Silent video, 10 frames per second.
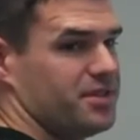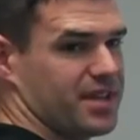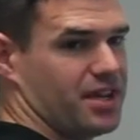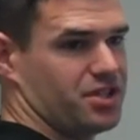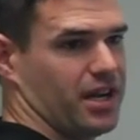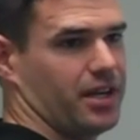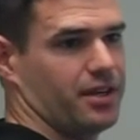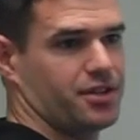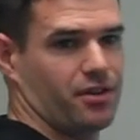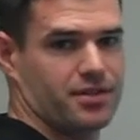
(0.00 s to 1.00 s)
you satiated.
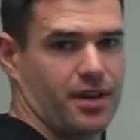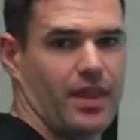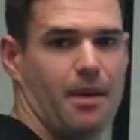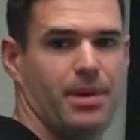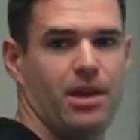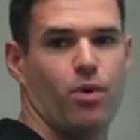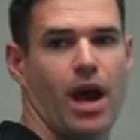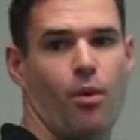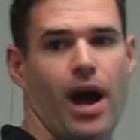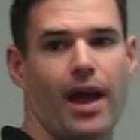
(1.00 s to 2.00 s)
It turns on that P
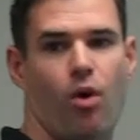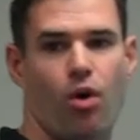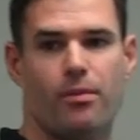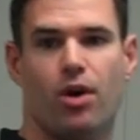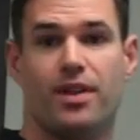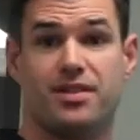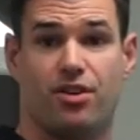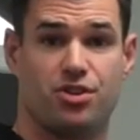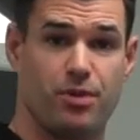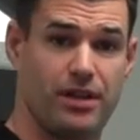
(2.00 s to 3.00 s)
Y Y hormone that
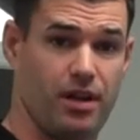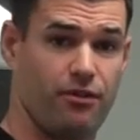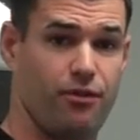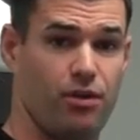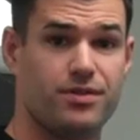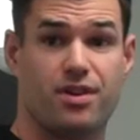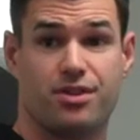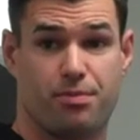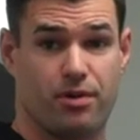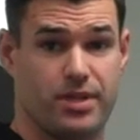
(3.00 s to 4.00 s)
tells your brain that you're full, so
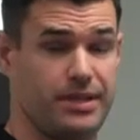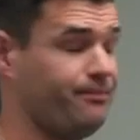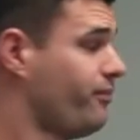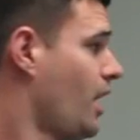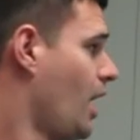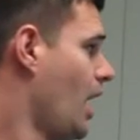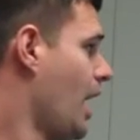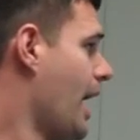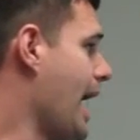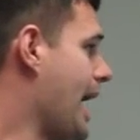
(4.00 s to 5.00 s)
does protein.
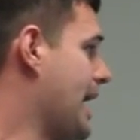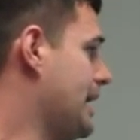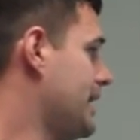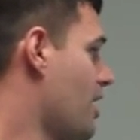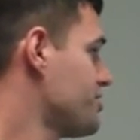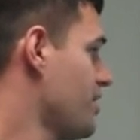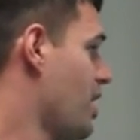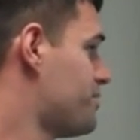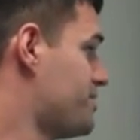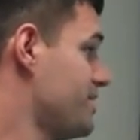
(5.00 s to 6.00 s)
And it also
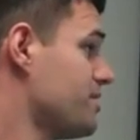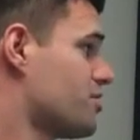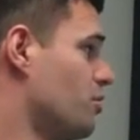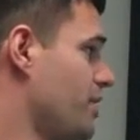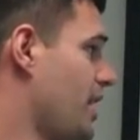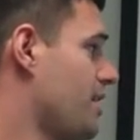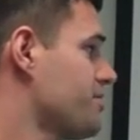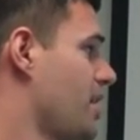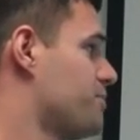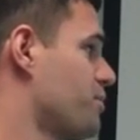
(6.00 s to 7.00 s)
helps, this is cool, it
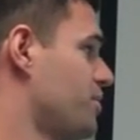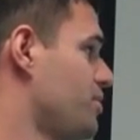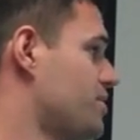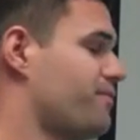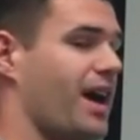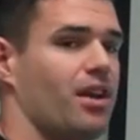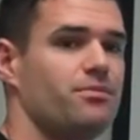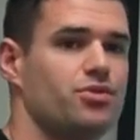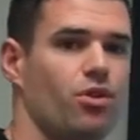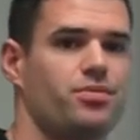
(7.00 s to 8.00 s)
also helps reduce fat
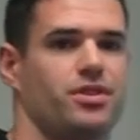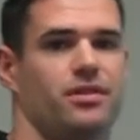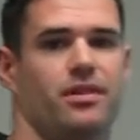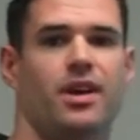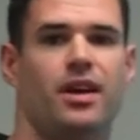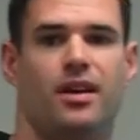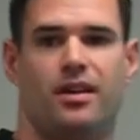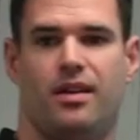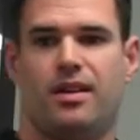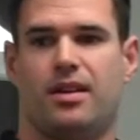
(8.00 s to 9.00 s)
absorption.
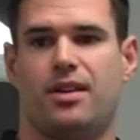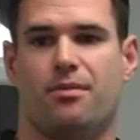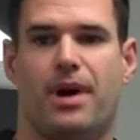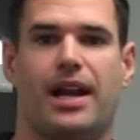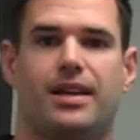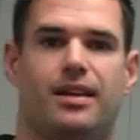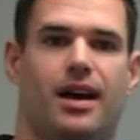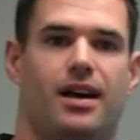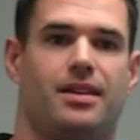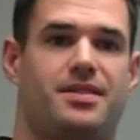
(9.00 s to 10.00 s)
Your body
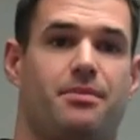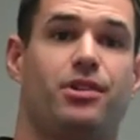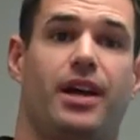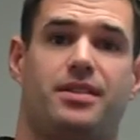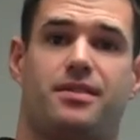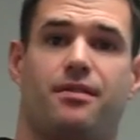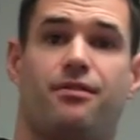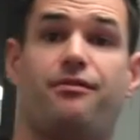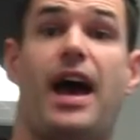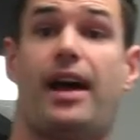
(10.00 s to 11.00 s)
uh, assimilates
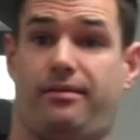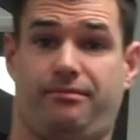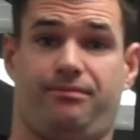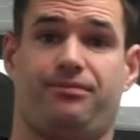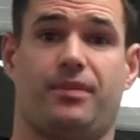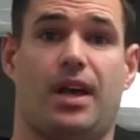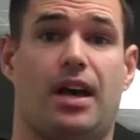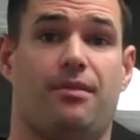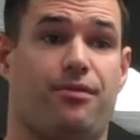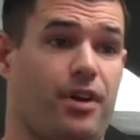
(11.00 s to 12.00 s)
fat
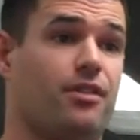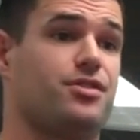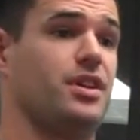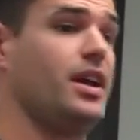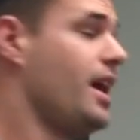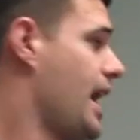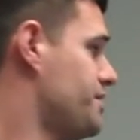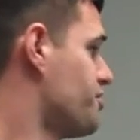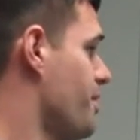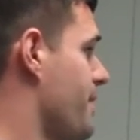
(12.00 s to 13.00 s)
um, for energy.
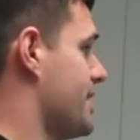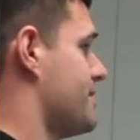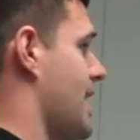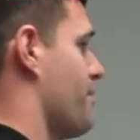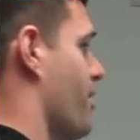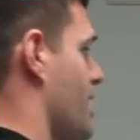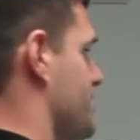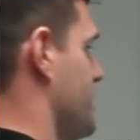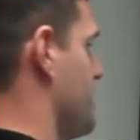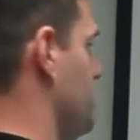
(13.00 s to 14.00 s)
And so it makes that
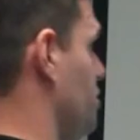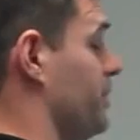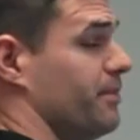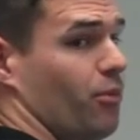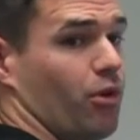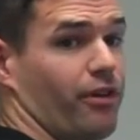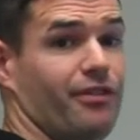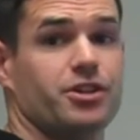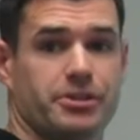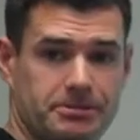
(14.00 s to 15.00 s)
process a little bit more
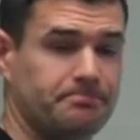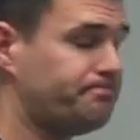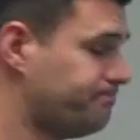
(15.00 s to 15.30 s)
efficient,